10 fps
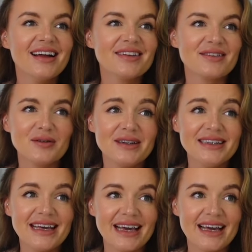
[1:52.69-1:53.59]
So
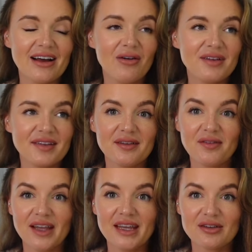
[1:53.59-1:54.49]
yeah, obviously it's
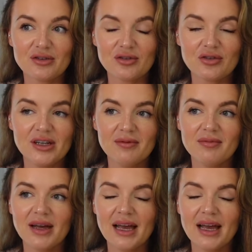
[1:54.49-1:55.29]
very extreme.